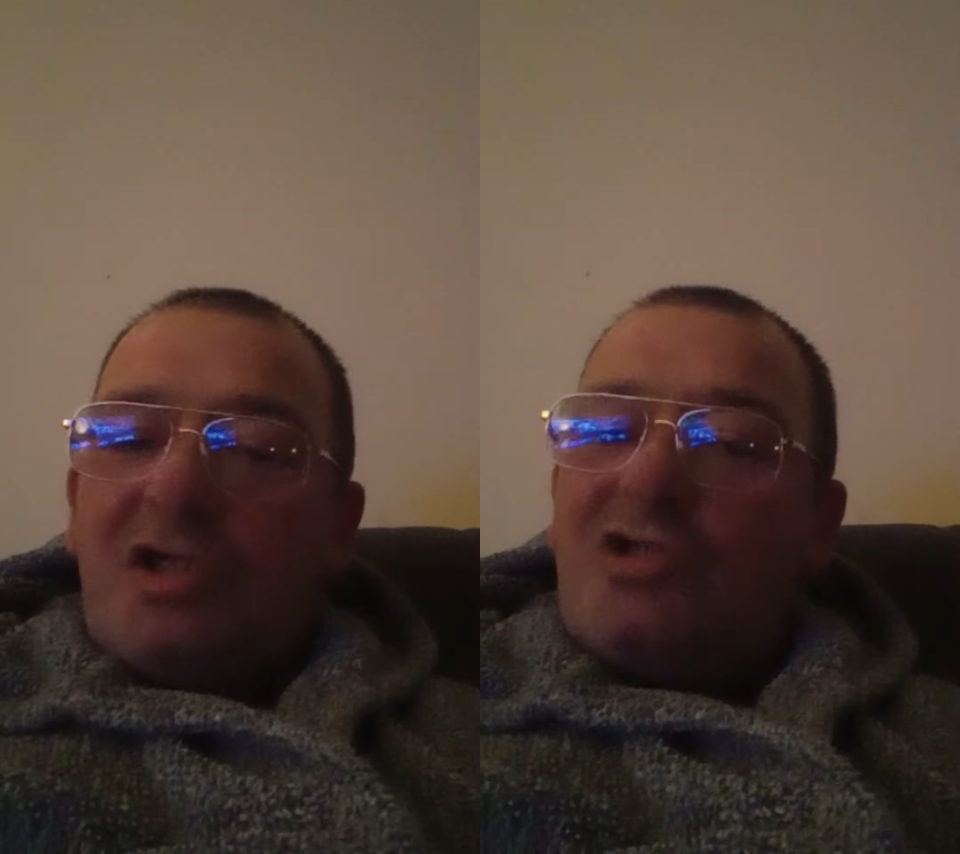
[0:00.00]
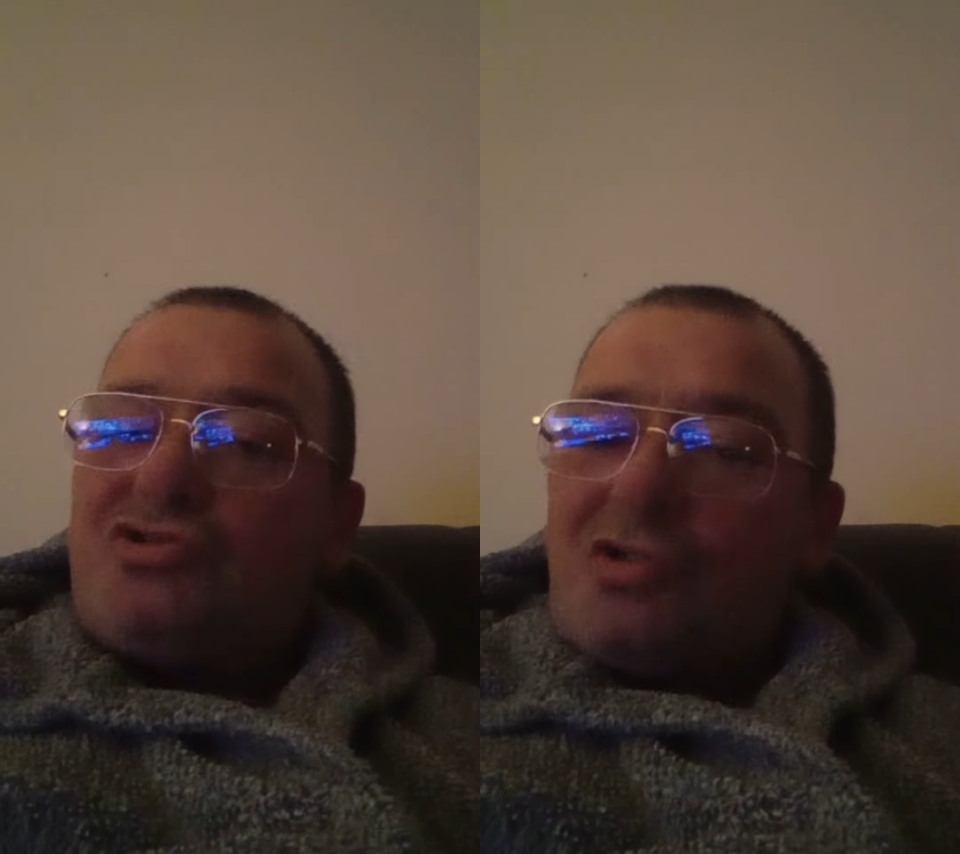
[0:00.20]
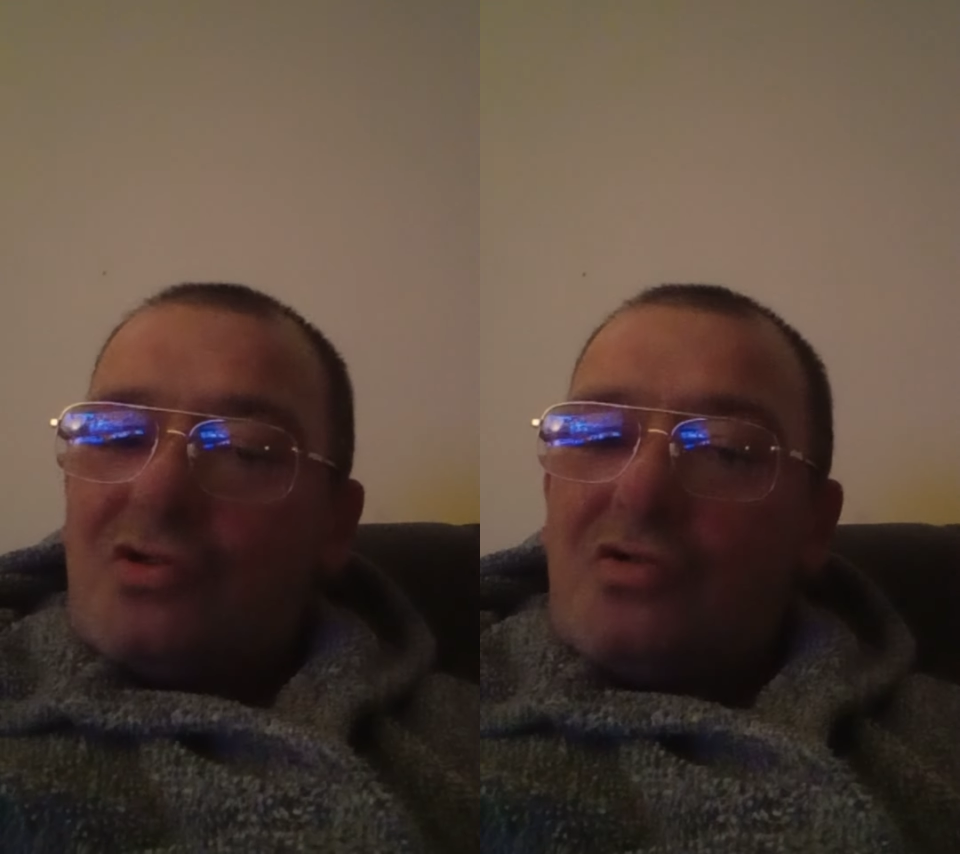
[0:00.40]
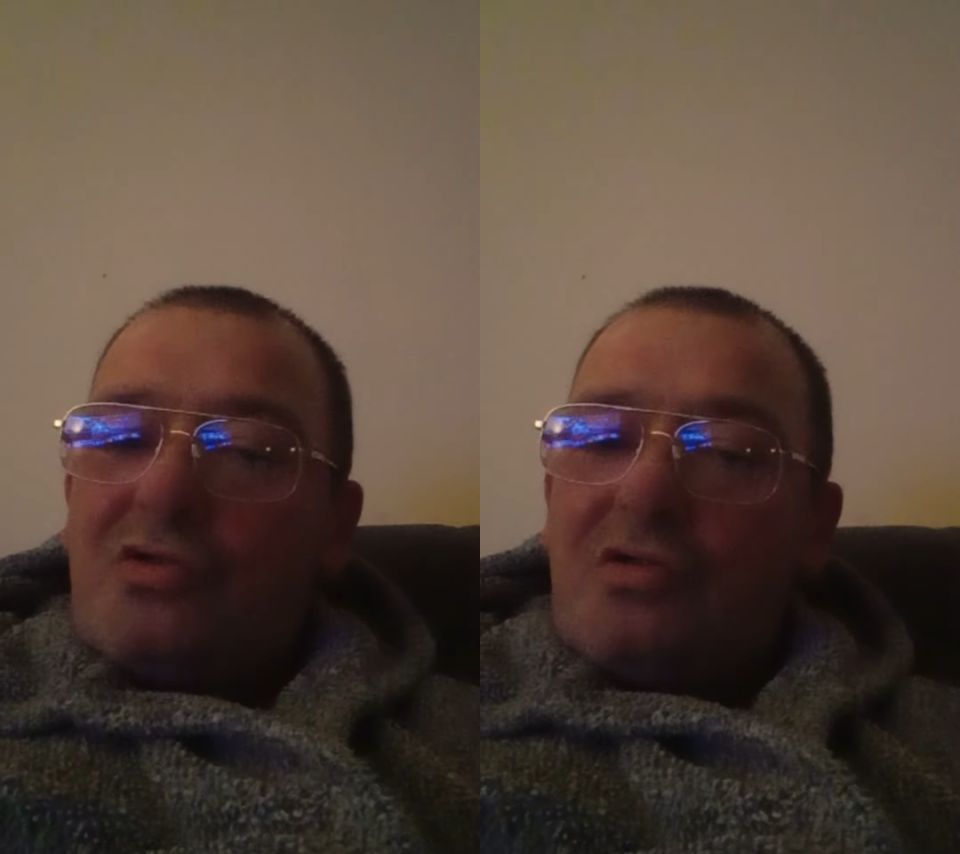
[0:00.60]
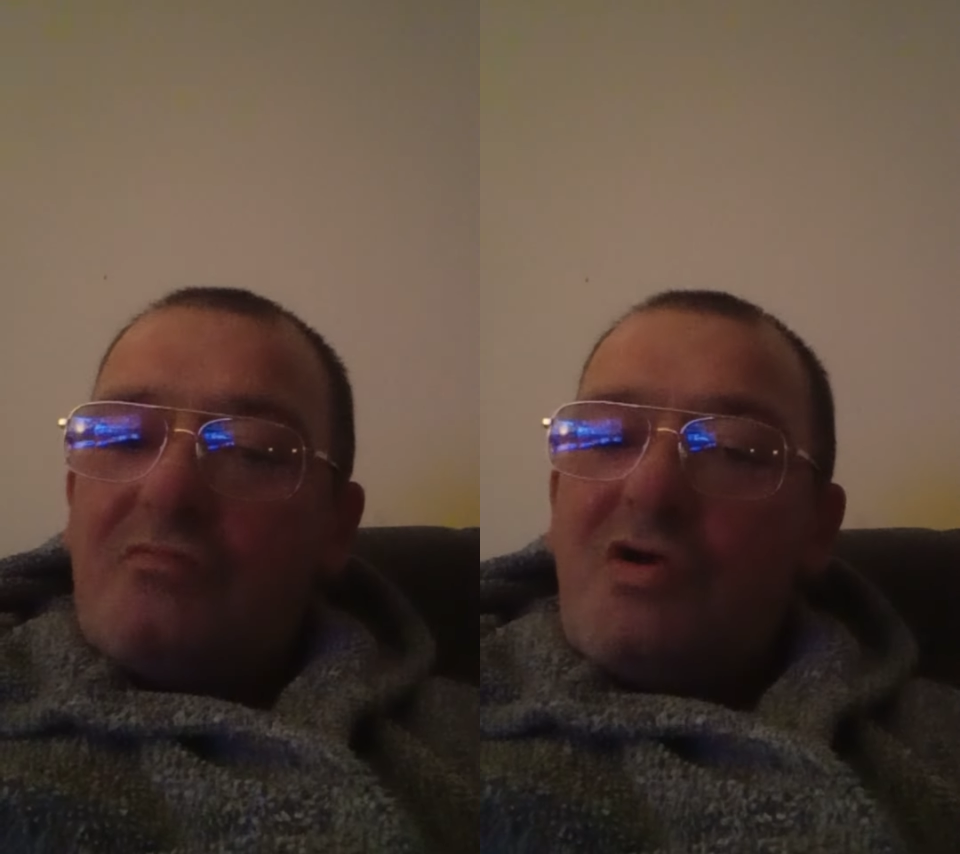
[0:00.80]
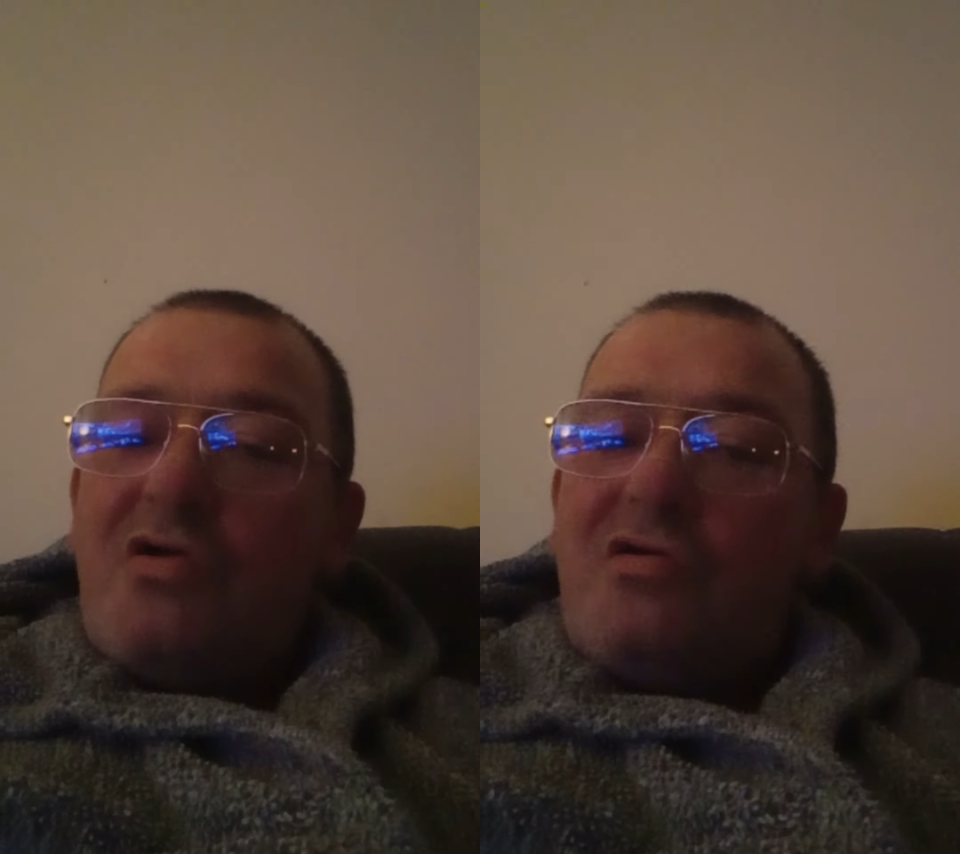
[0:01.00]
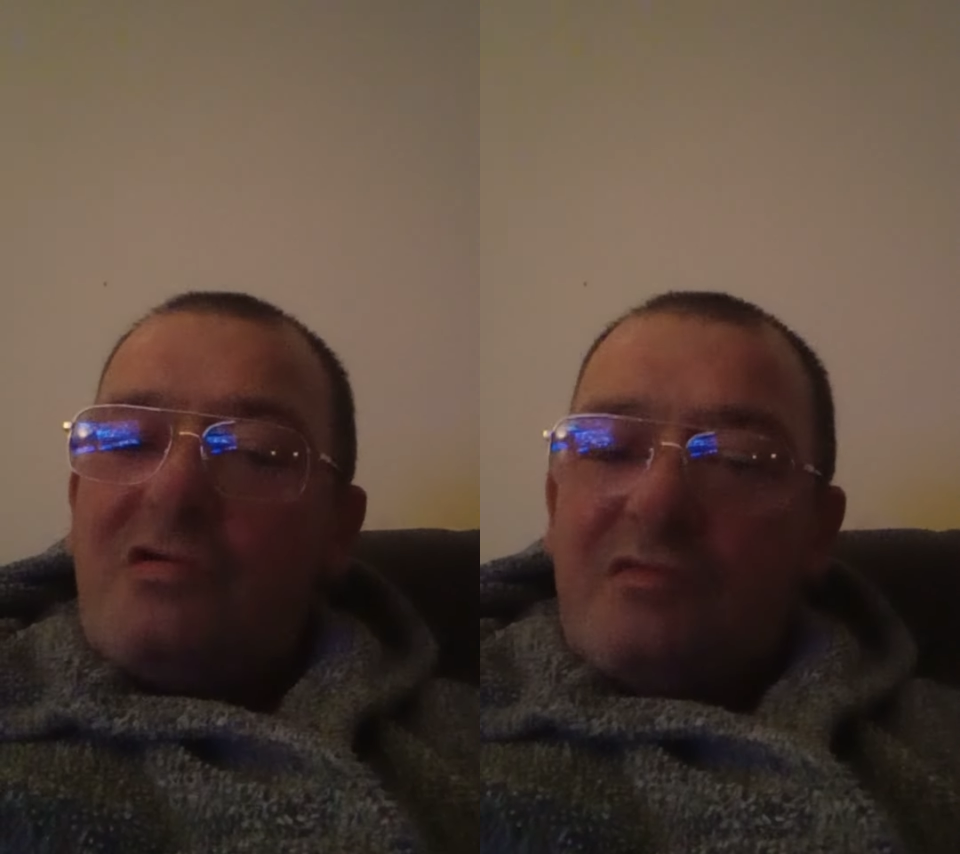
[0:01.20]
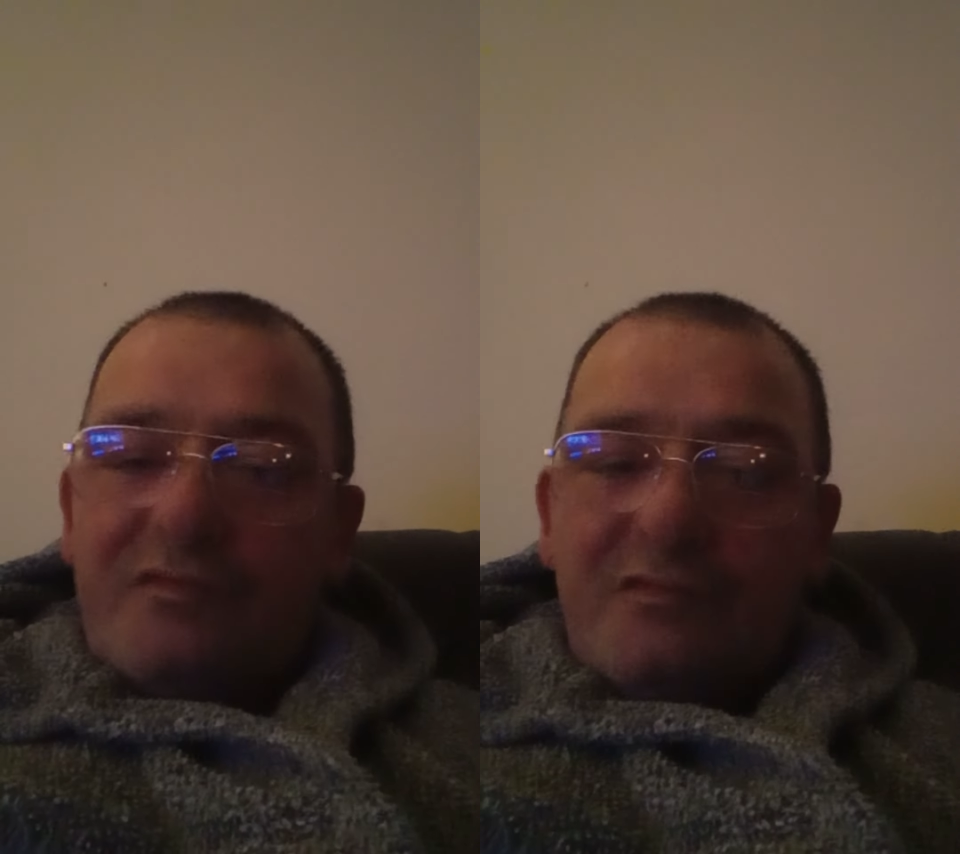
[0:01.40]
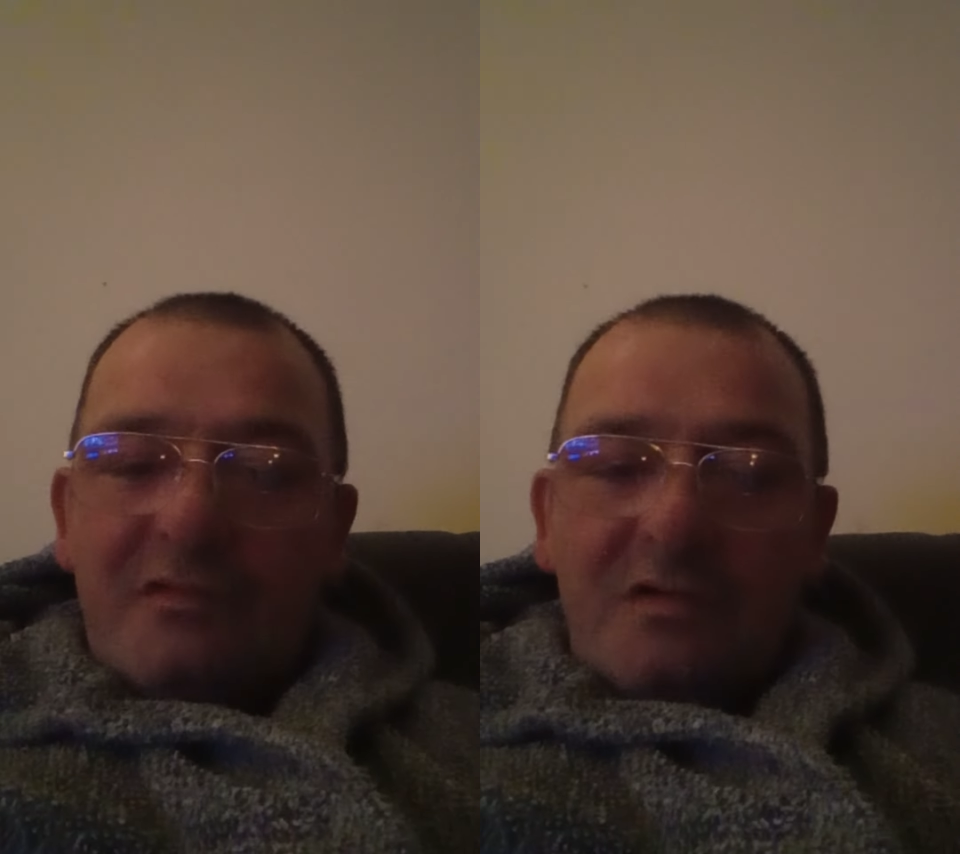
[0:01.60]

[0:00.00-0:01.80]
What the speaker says: a show. Move.